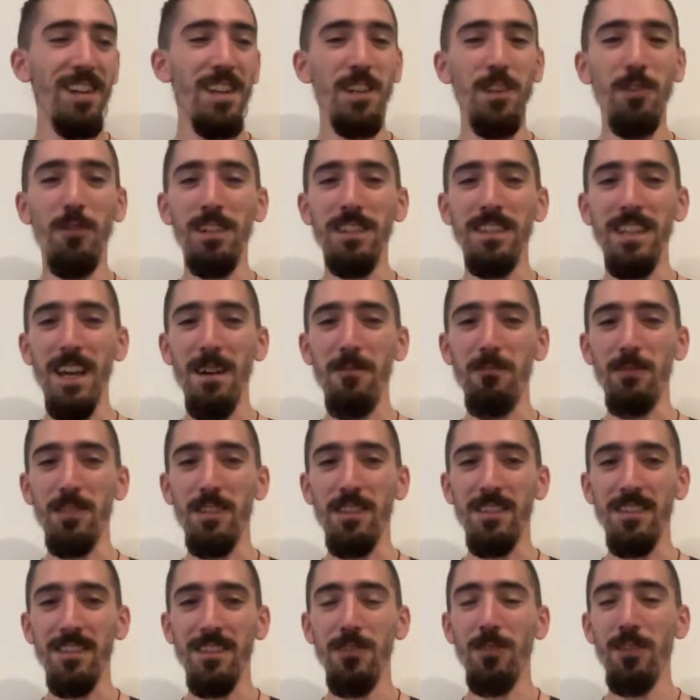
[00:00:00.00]
no
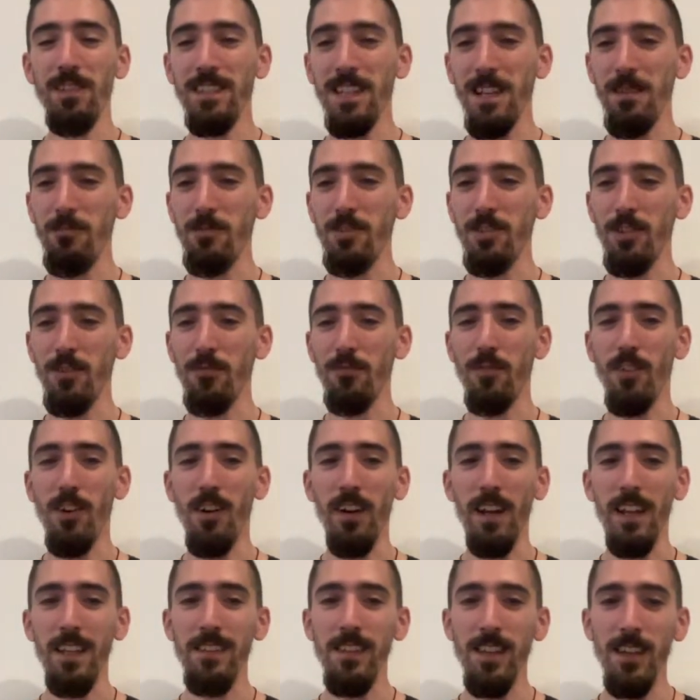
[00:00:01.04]
attempts so
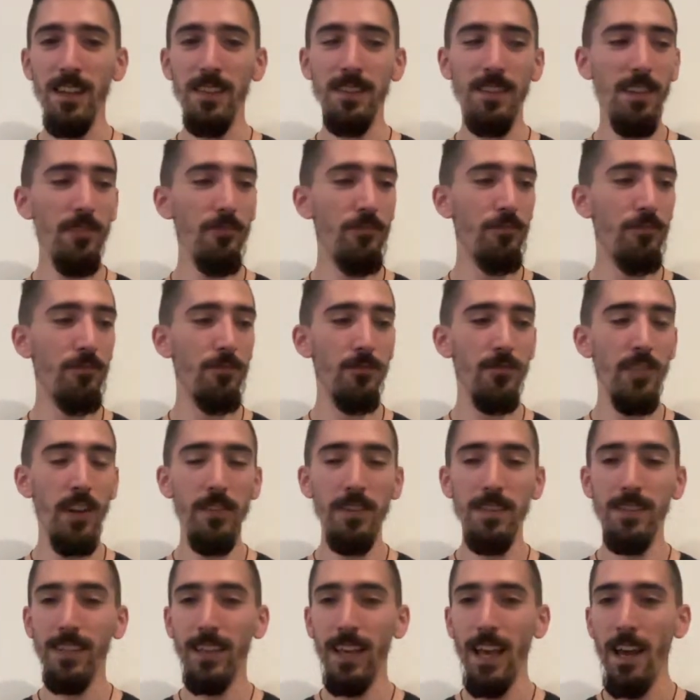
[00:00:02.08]
far. Is it
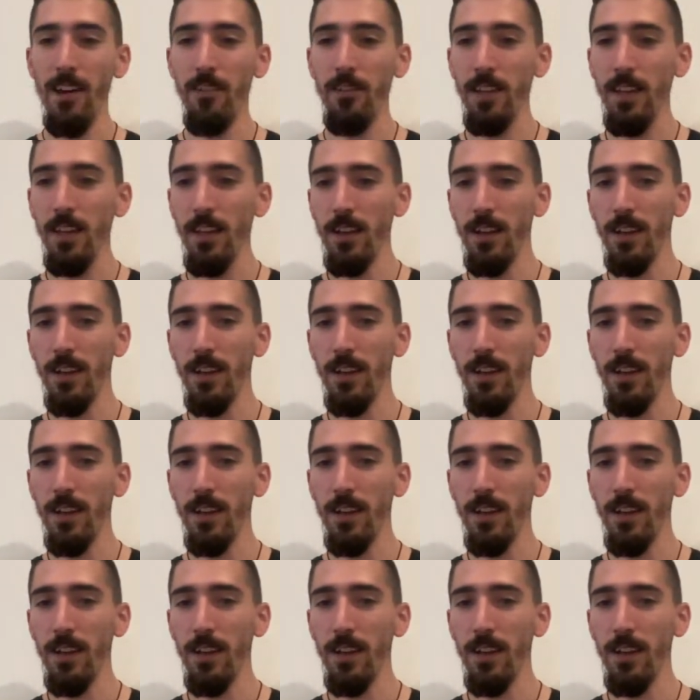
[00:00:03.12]
very scary?